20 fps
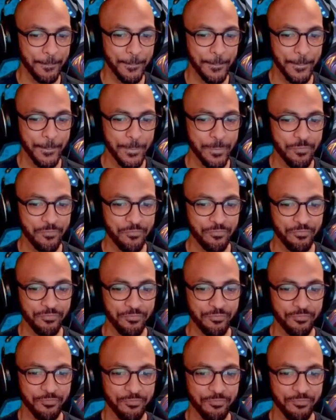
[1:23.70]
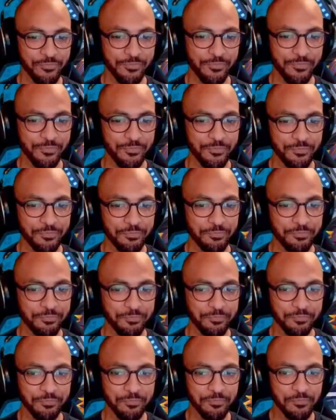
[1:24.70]

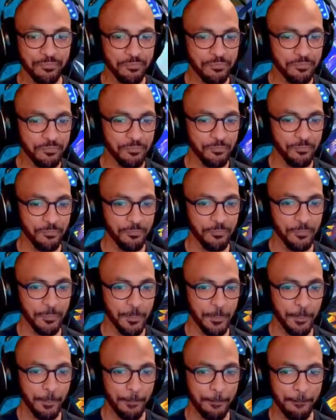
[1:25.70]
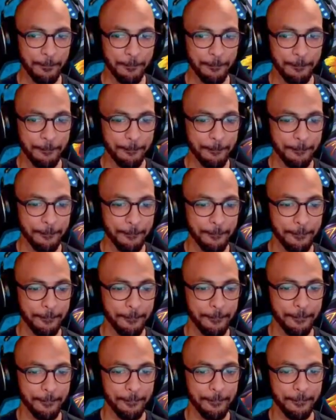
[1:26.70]

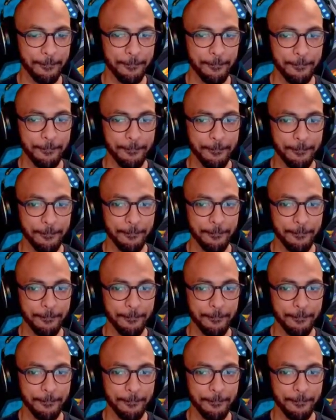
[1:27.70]
(silence)